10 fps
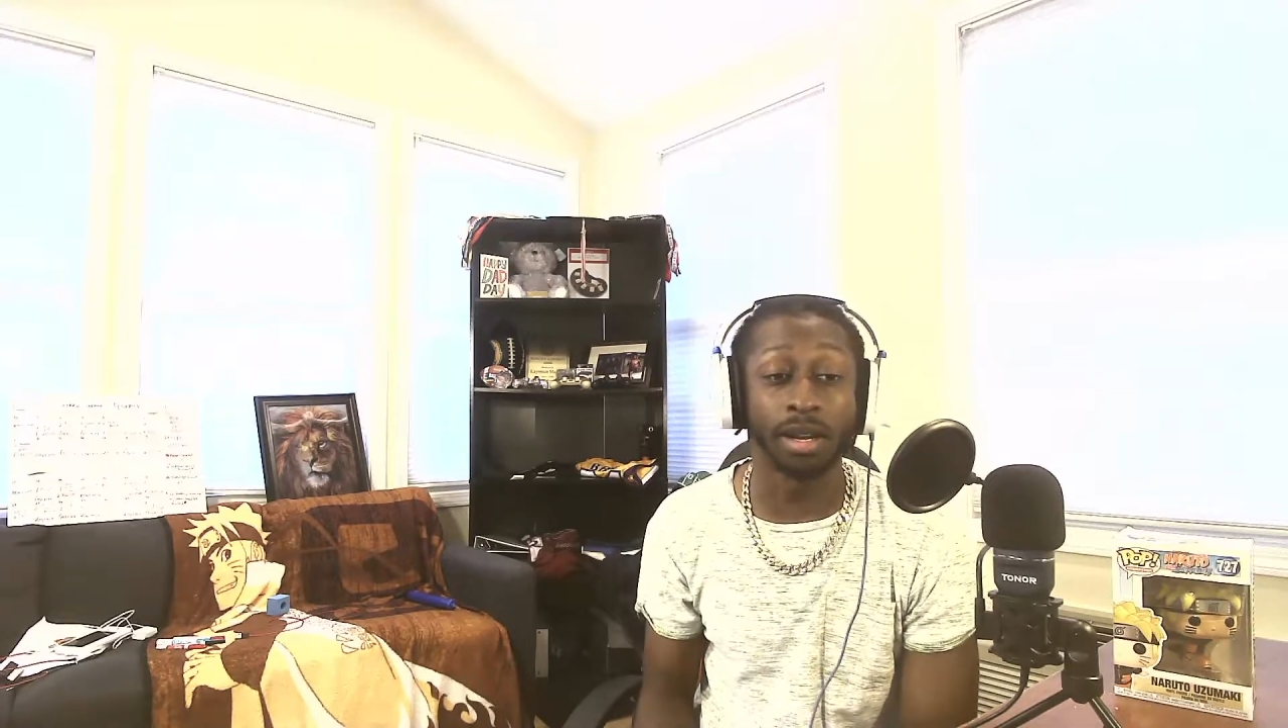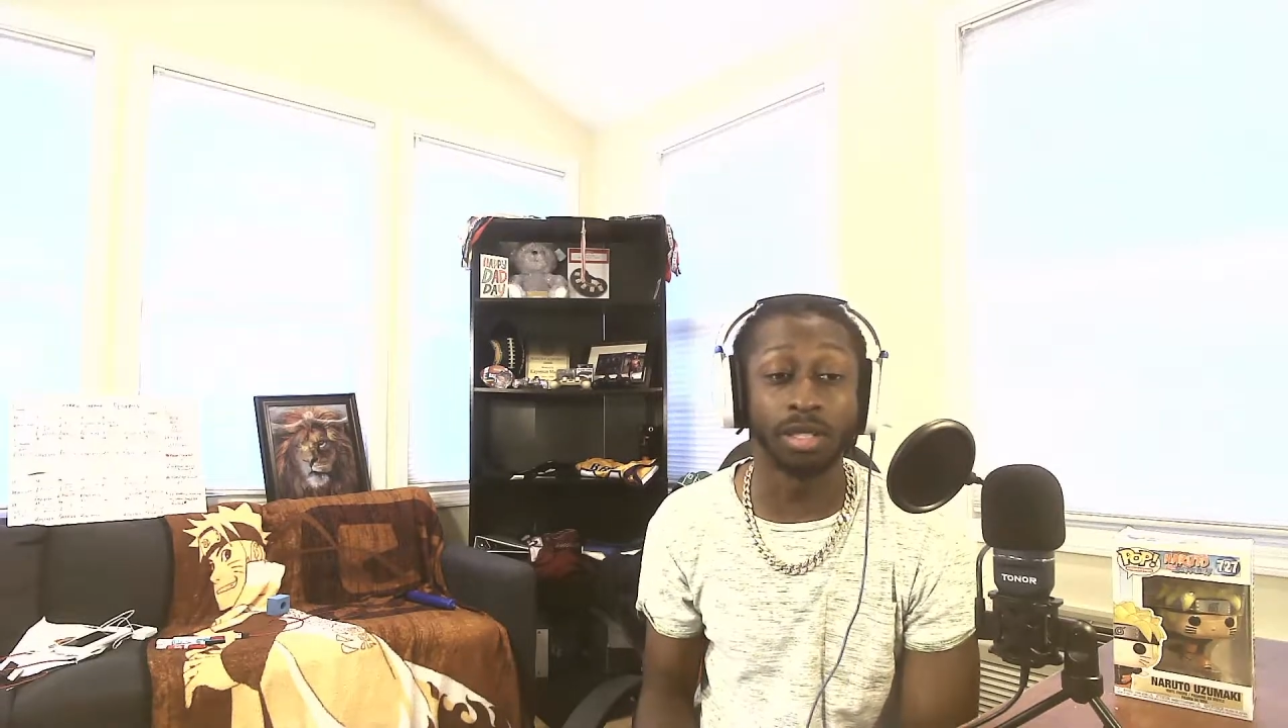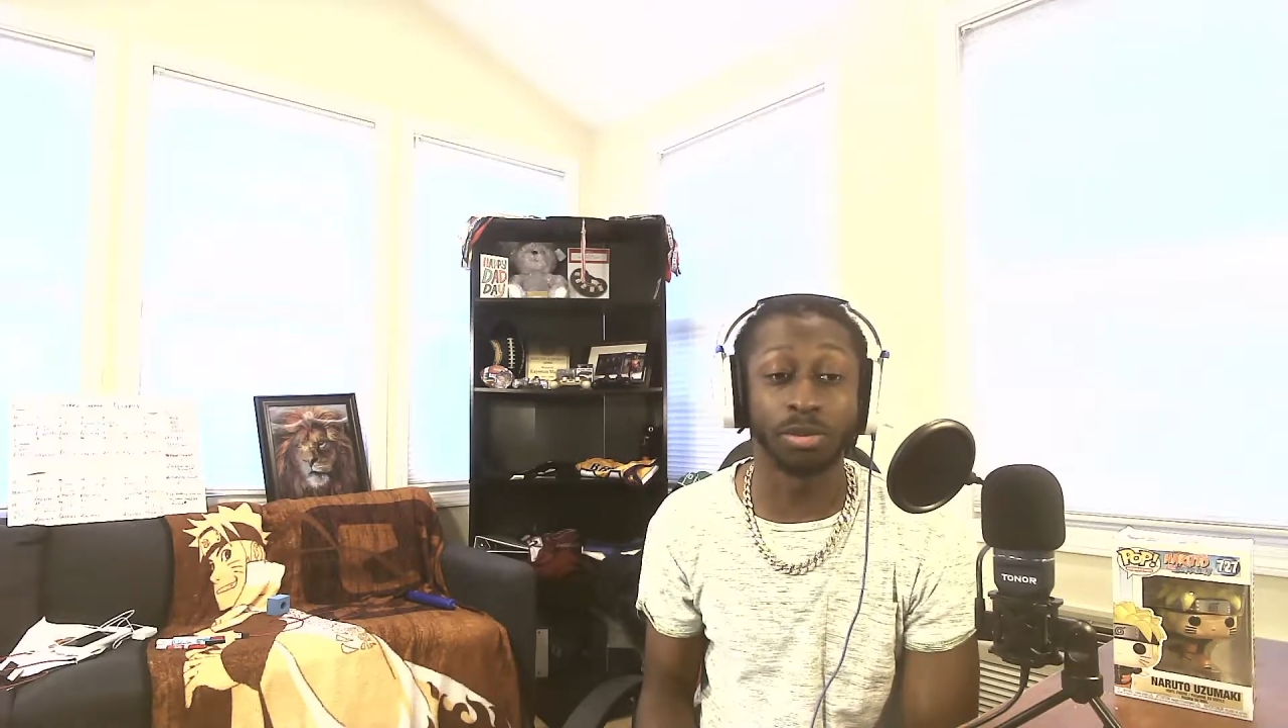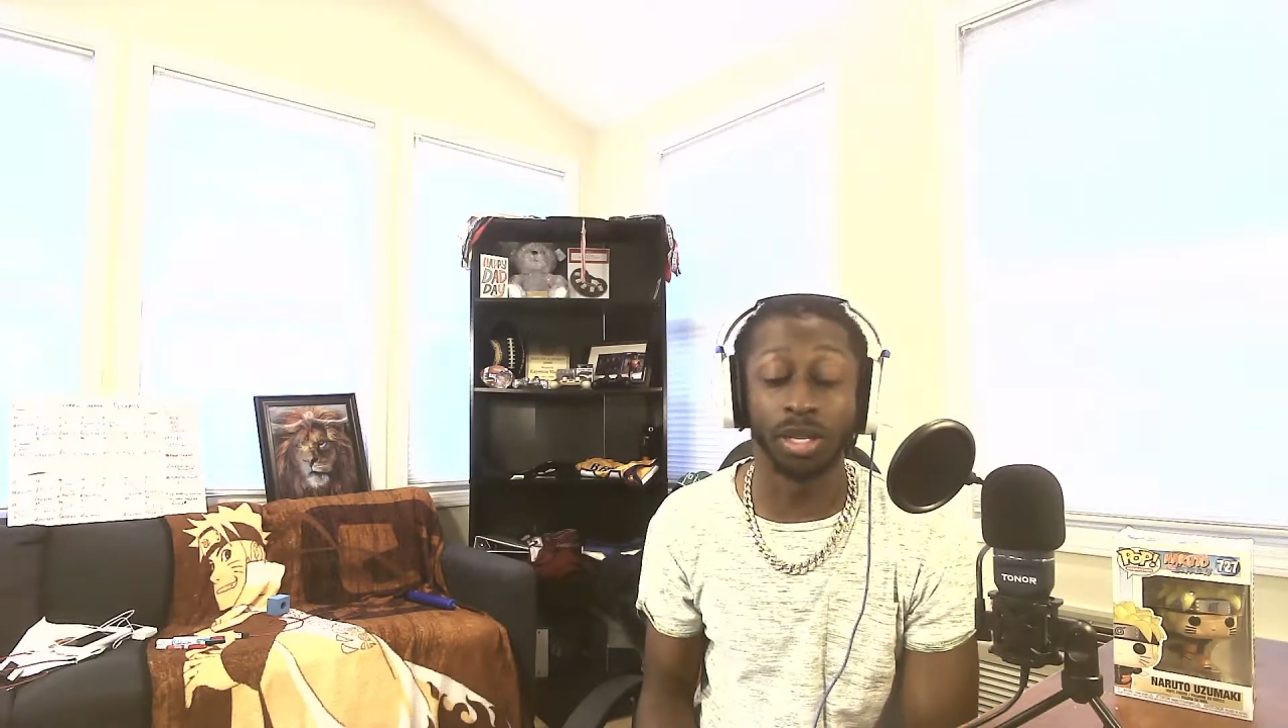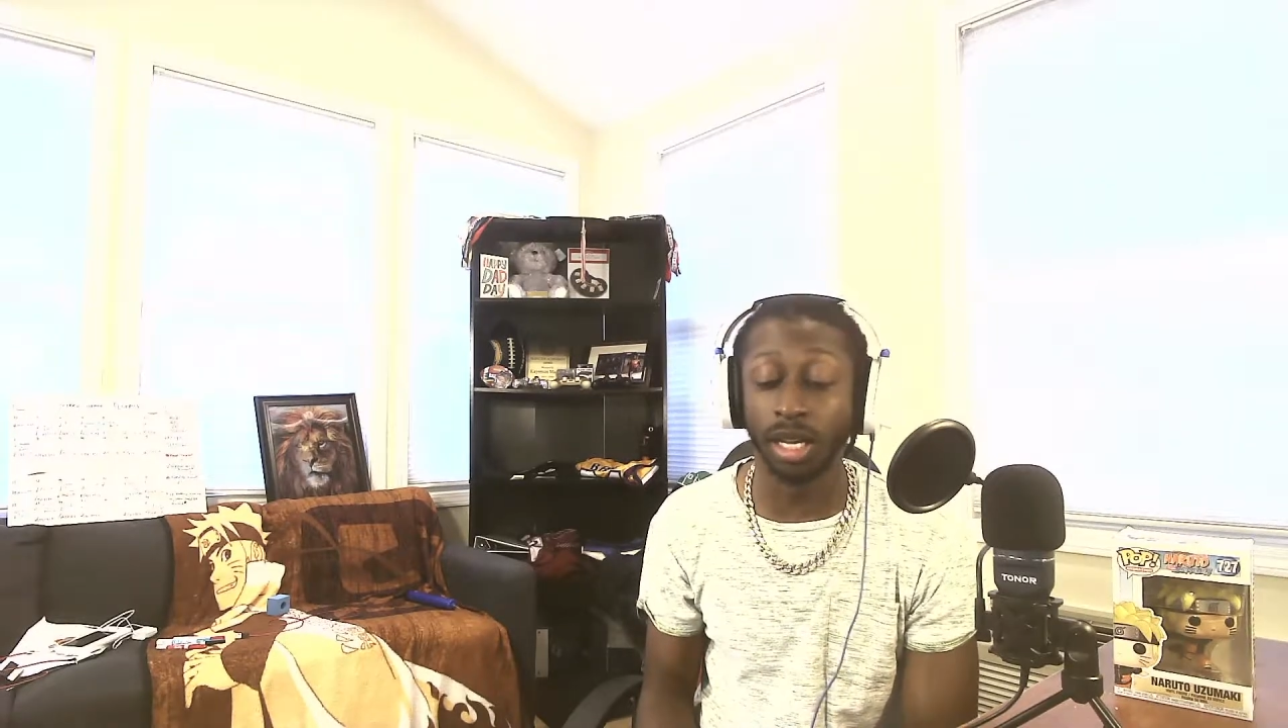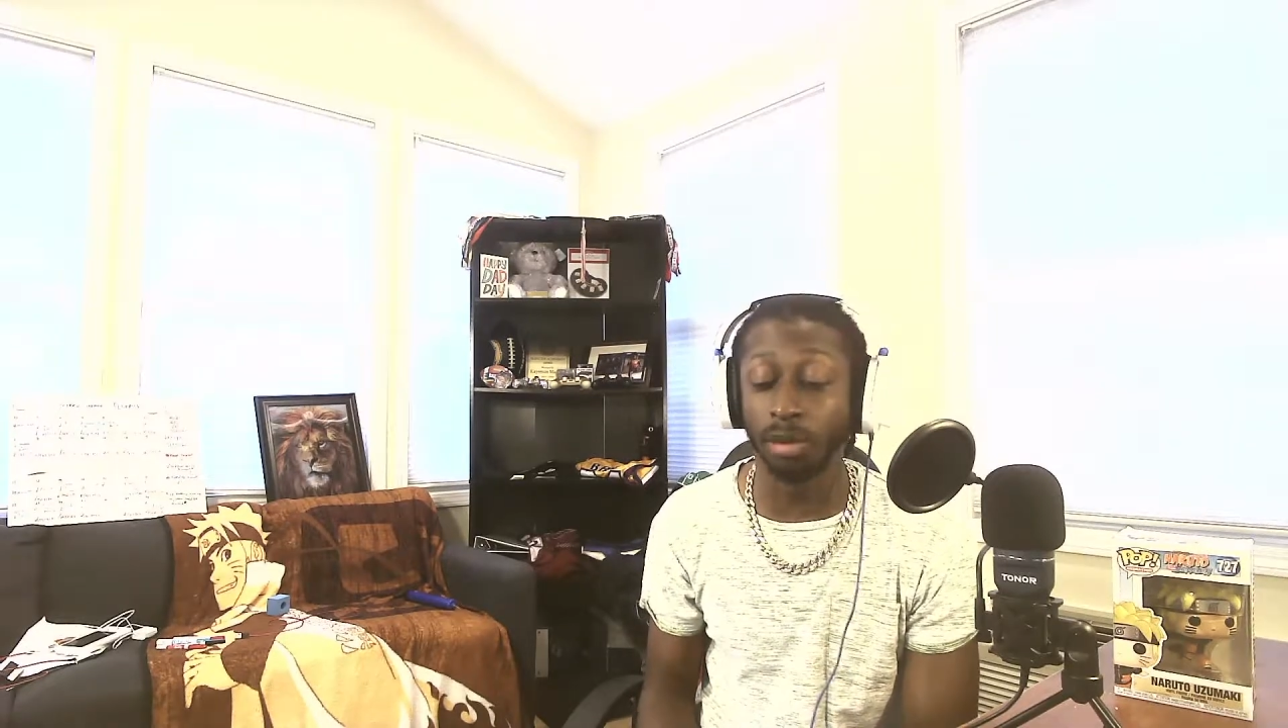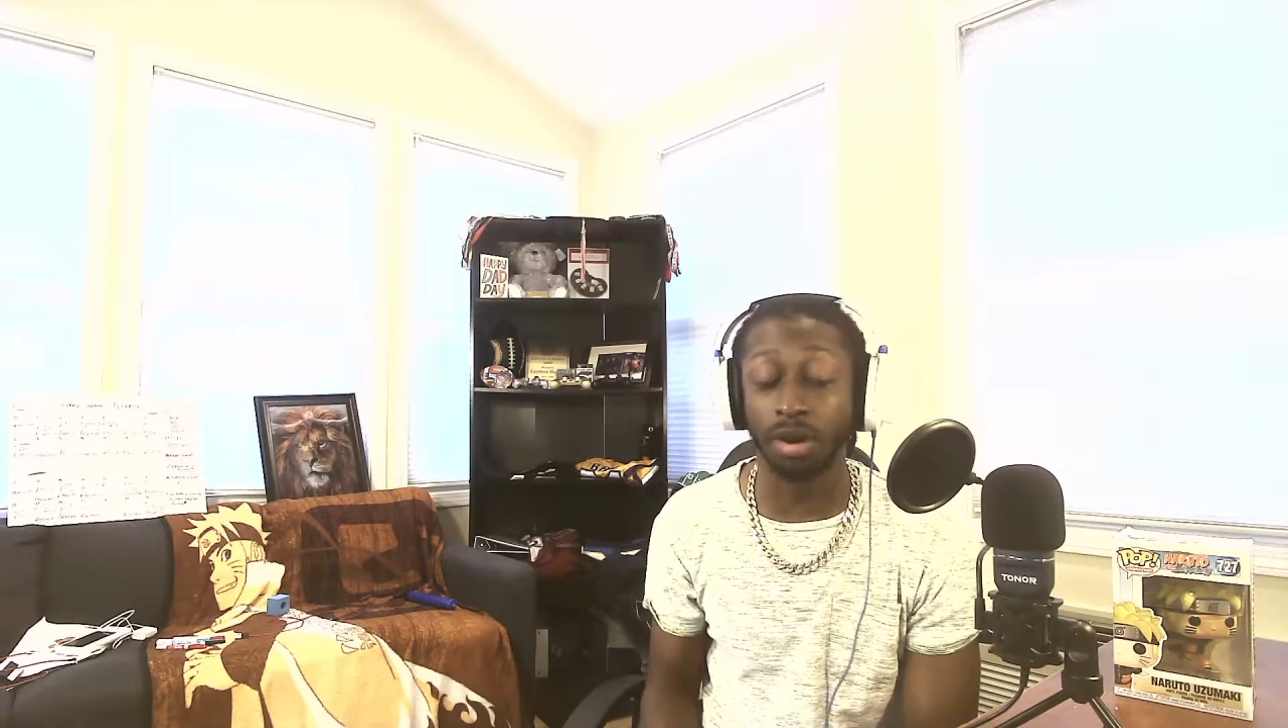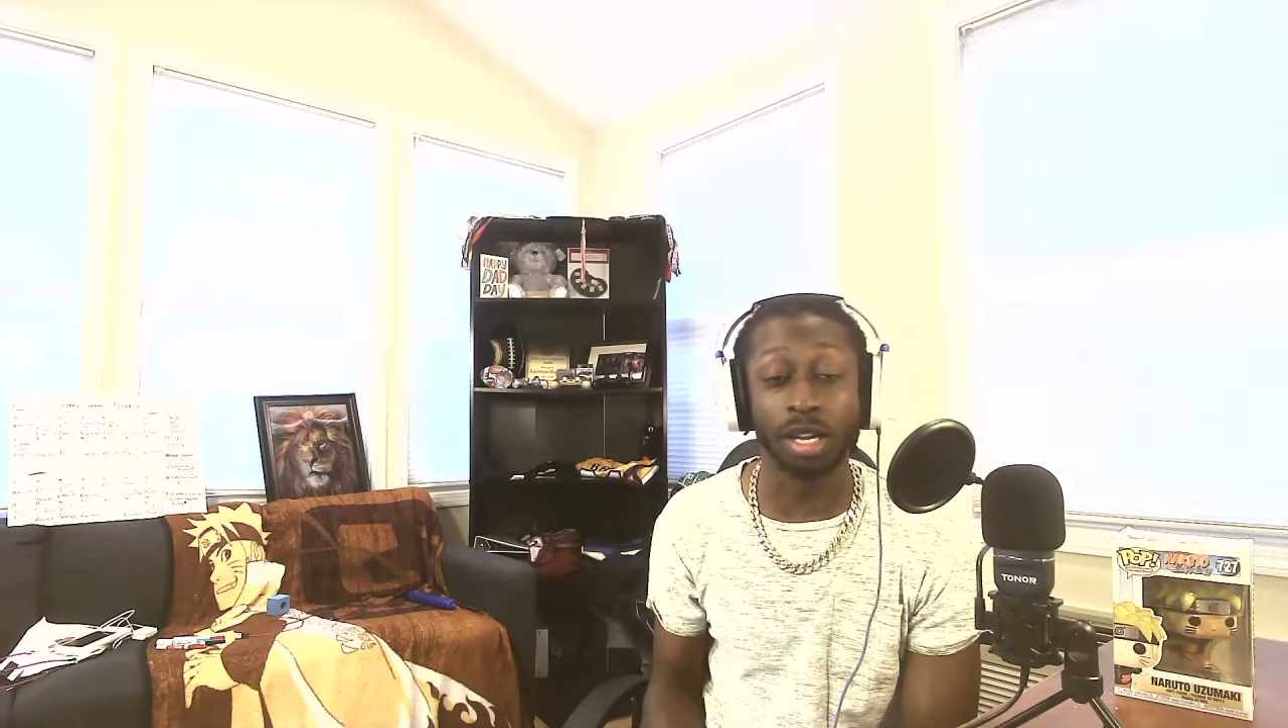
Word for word: used to be heat, bro.